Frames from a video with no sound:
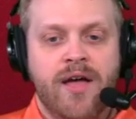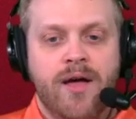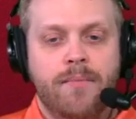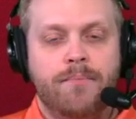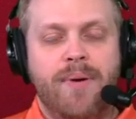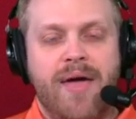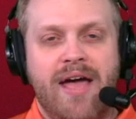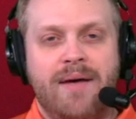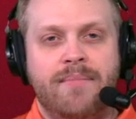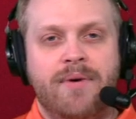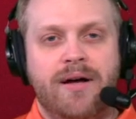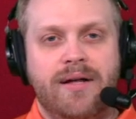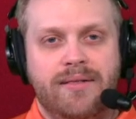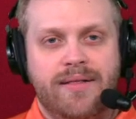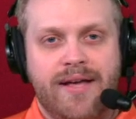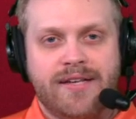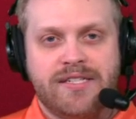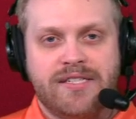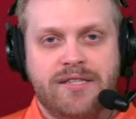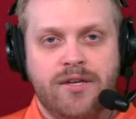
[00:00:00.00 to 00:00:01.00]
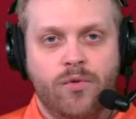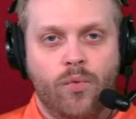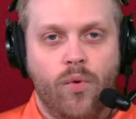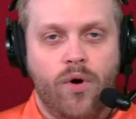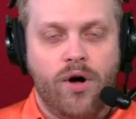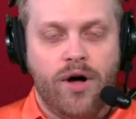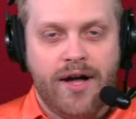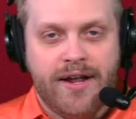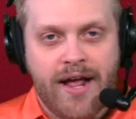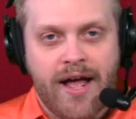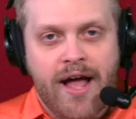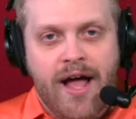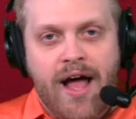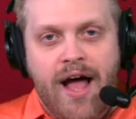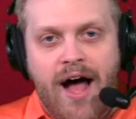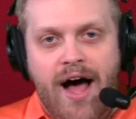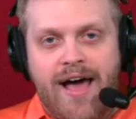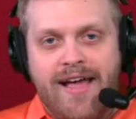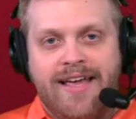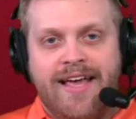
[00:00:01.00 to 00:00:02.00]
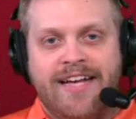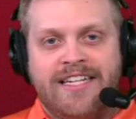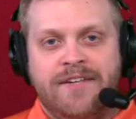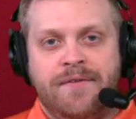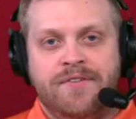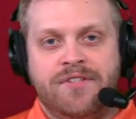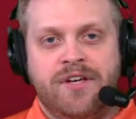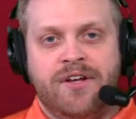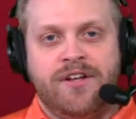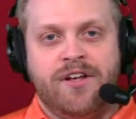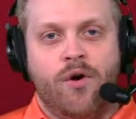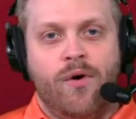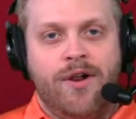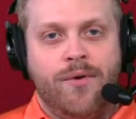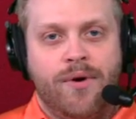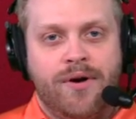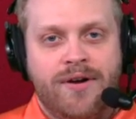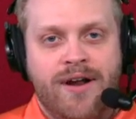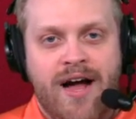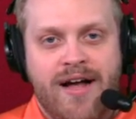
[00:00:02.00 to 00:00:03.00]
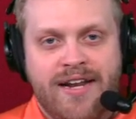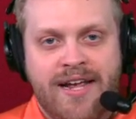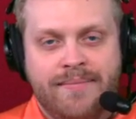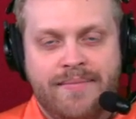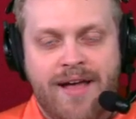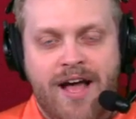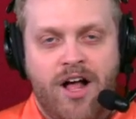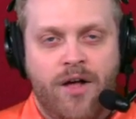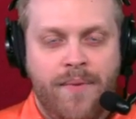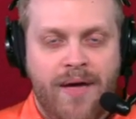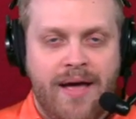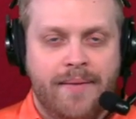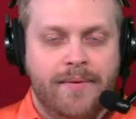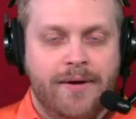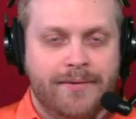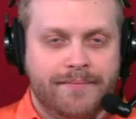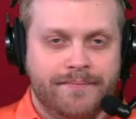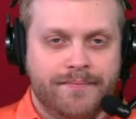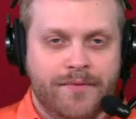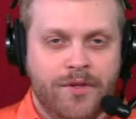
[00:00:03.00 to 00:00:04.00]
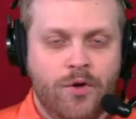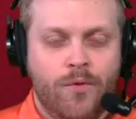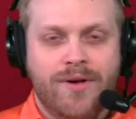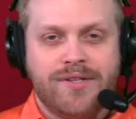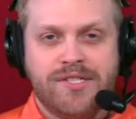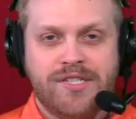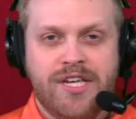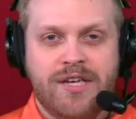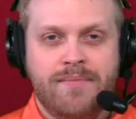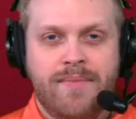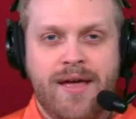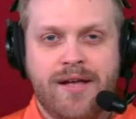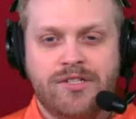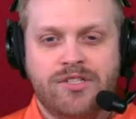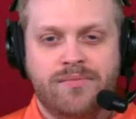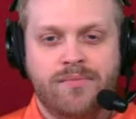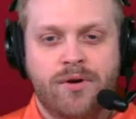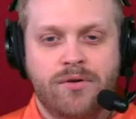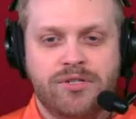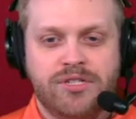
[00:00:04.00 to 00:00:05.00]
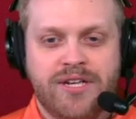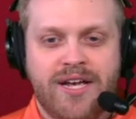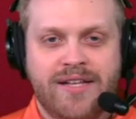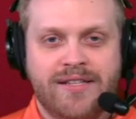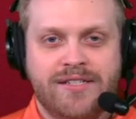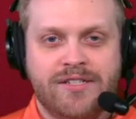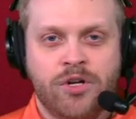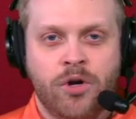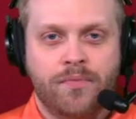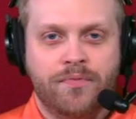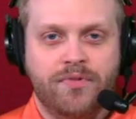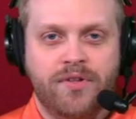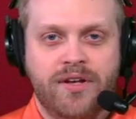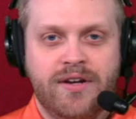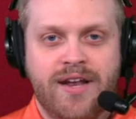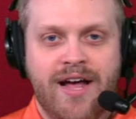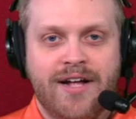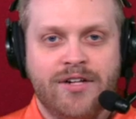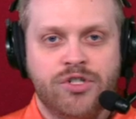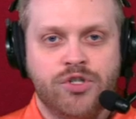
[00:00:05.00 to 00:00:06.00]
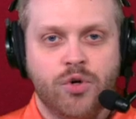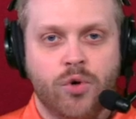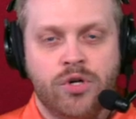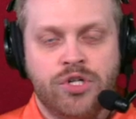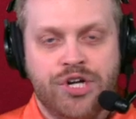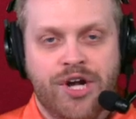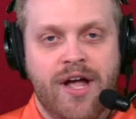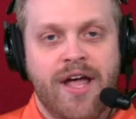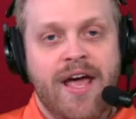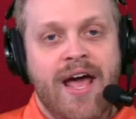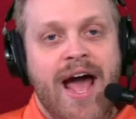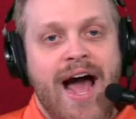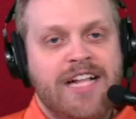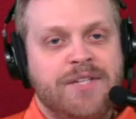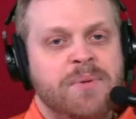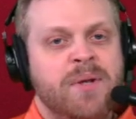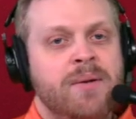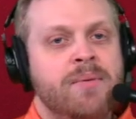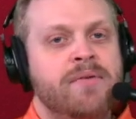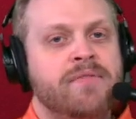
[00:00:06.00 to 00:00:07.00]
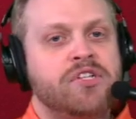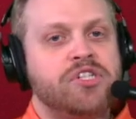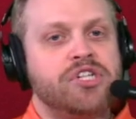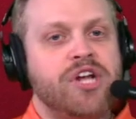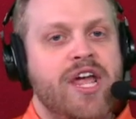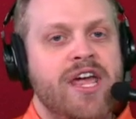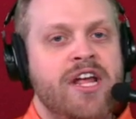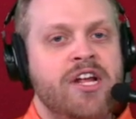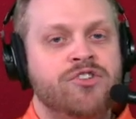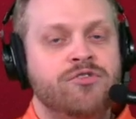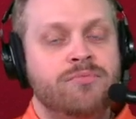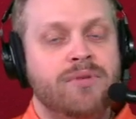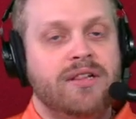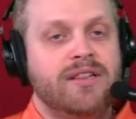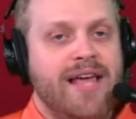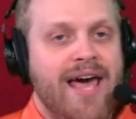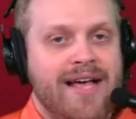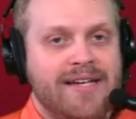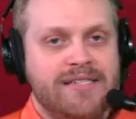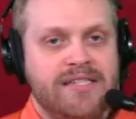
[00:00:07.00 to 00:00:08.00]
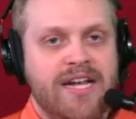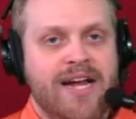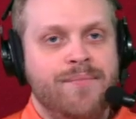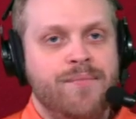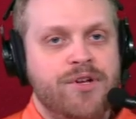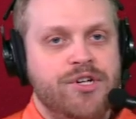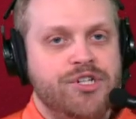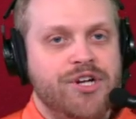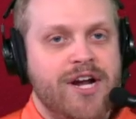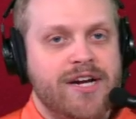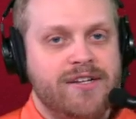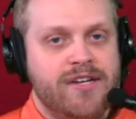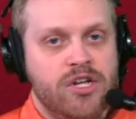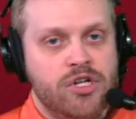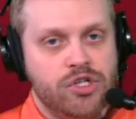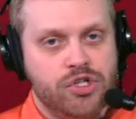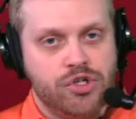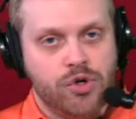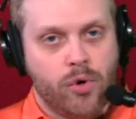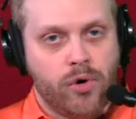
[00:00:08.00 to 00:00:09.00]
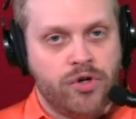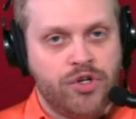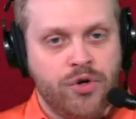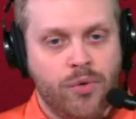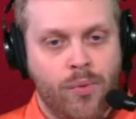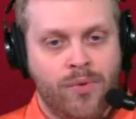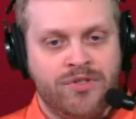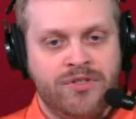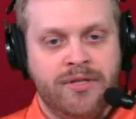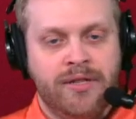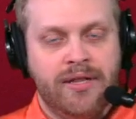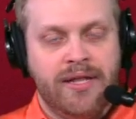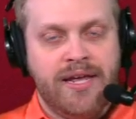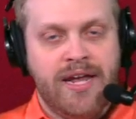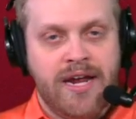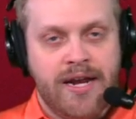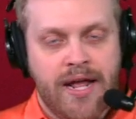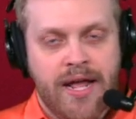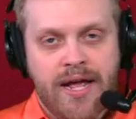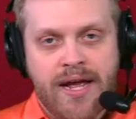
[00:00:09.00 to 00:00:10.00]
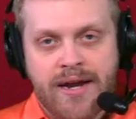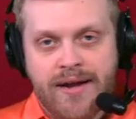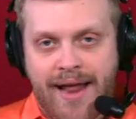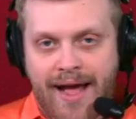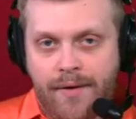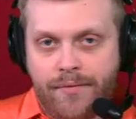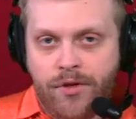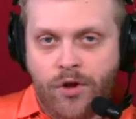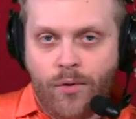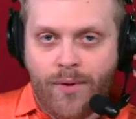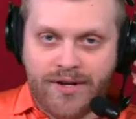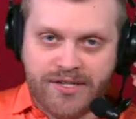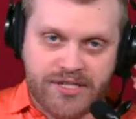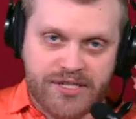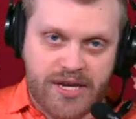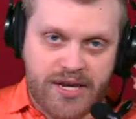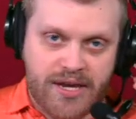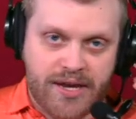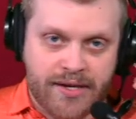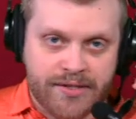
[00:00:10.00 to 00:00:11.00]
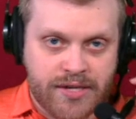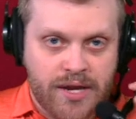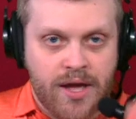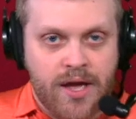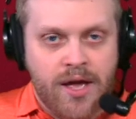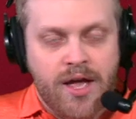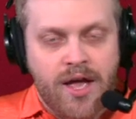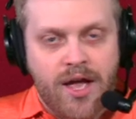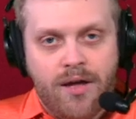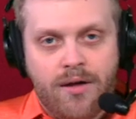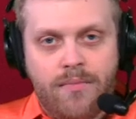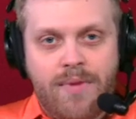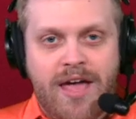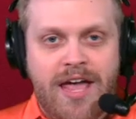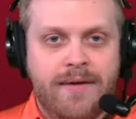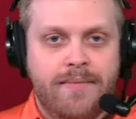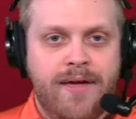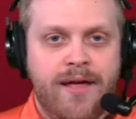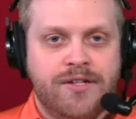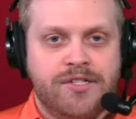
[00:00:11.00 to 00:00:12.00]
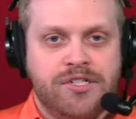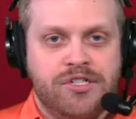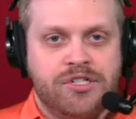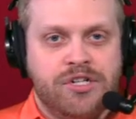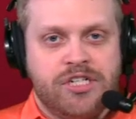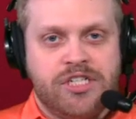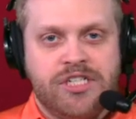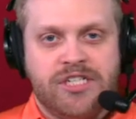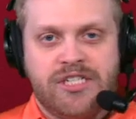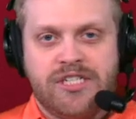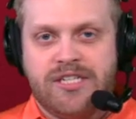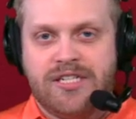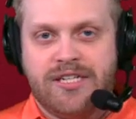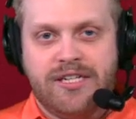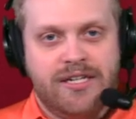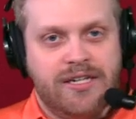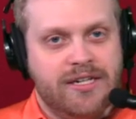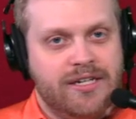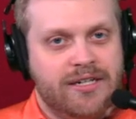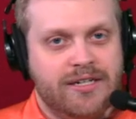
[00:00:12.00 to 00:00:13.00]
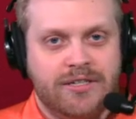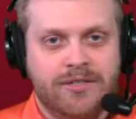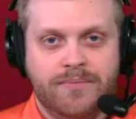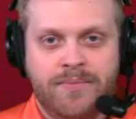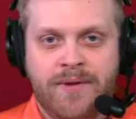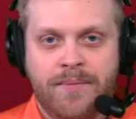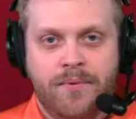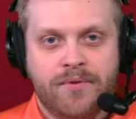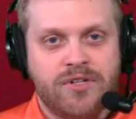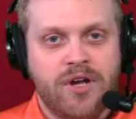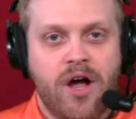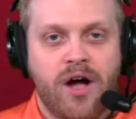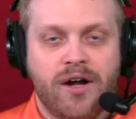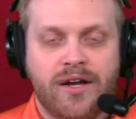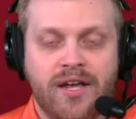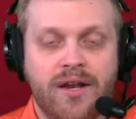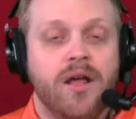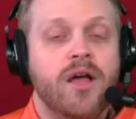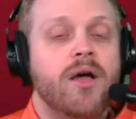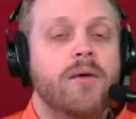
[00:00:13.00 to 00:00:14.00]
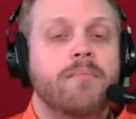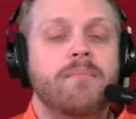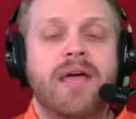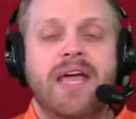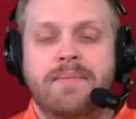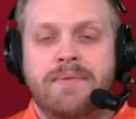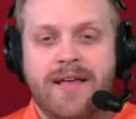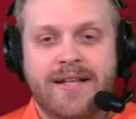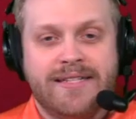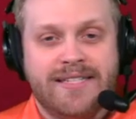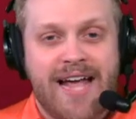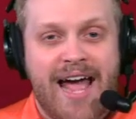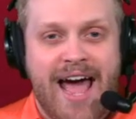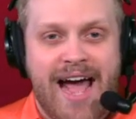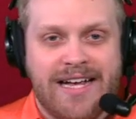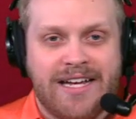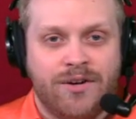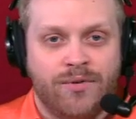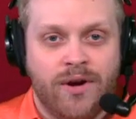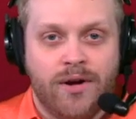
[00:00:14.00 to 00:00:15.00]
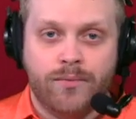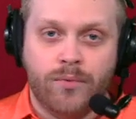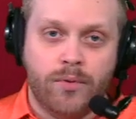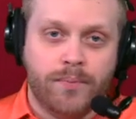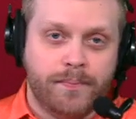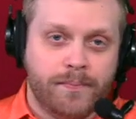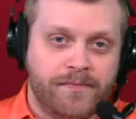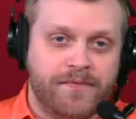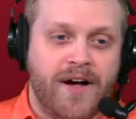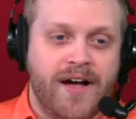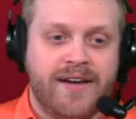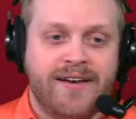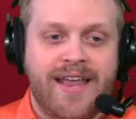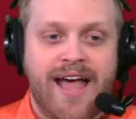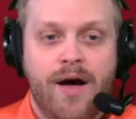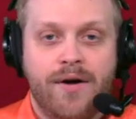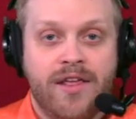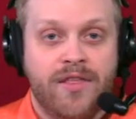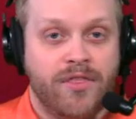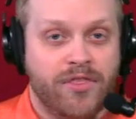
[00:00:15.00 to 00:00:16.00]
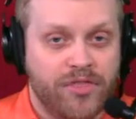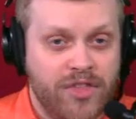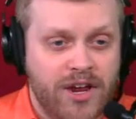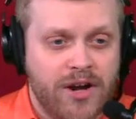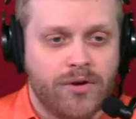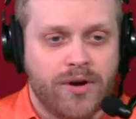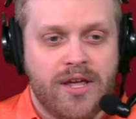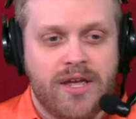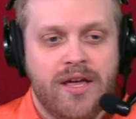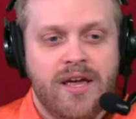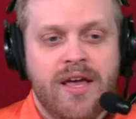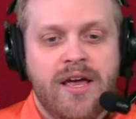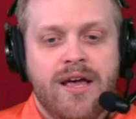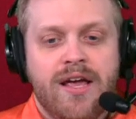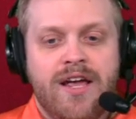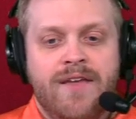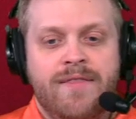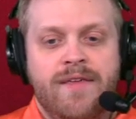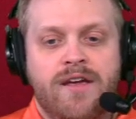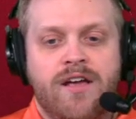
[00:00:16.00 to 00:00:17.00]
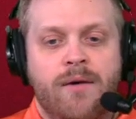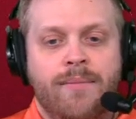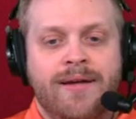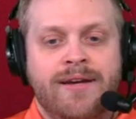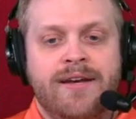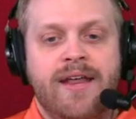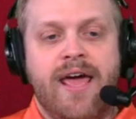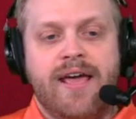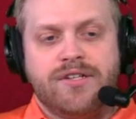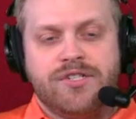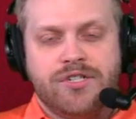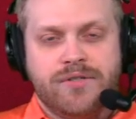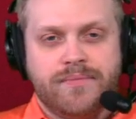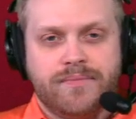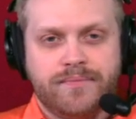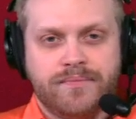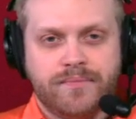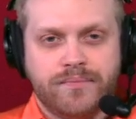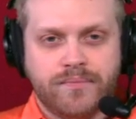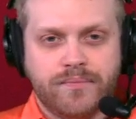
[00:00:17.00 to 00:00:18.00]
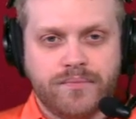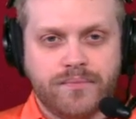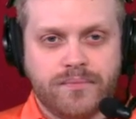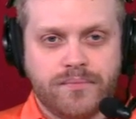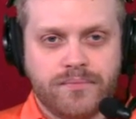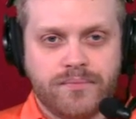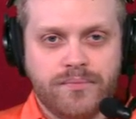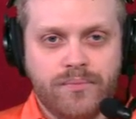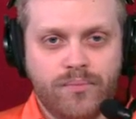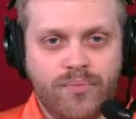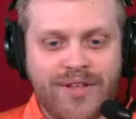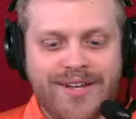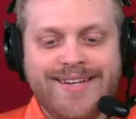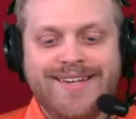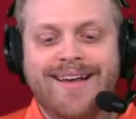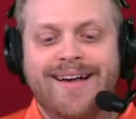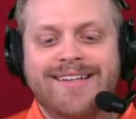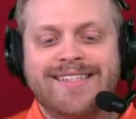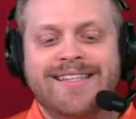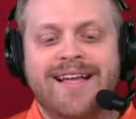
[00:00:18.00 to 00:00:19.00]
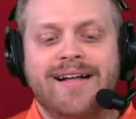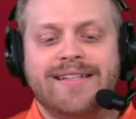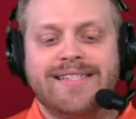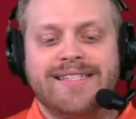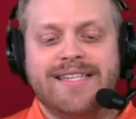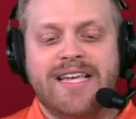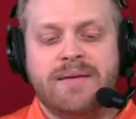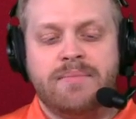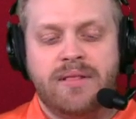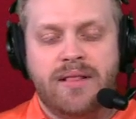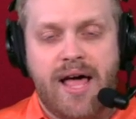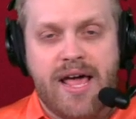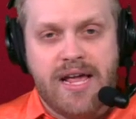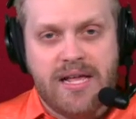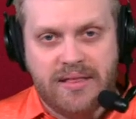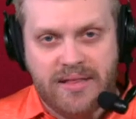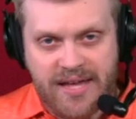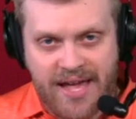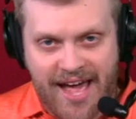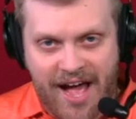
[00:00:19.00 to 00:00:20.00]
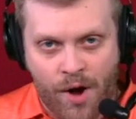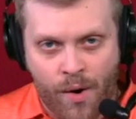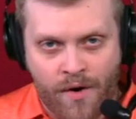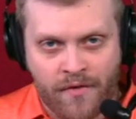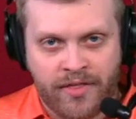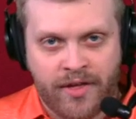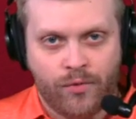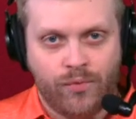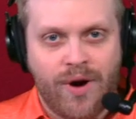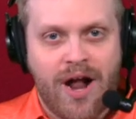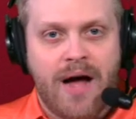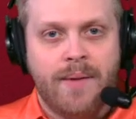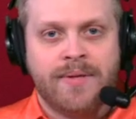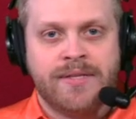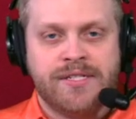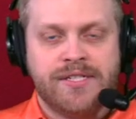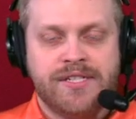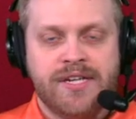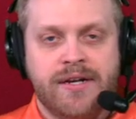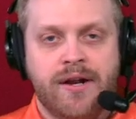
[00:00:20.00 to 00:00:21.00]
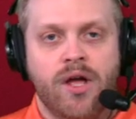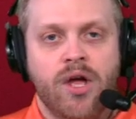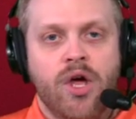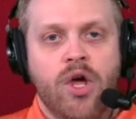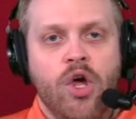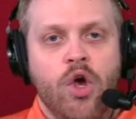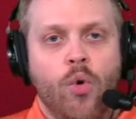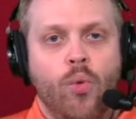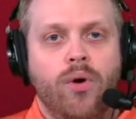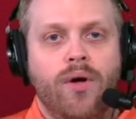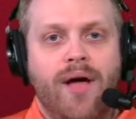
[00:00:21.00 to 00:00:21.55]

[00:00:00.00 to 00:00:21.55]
Bama, less than 1%. I guess he was going to go anywhere not named Alabama. USC makes the most sense, hopefully not Georgia. That's been a bit of a change from the last time we checked in. Georgia was in the lead, now USC is. Maybe it's just, you know, people talking. Maybe it's accurate. We'll find out, in theory, in the coming days. Does not seem likely, however, that Robinson will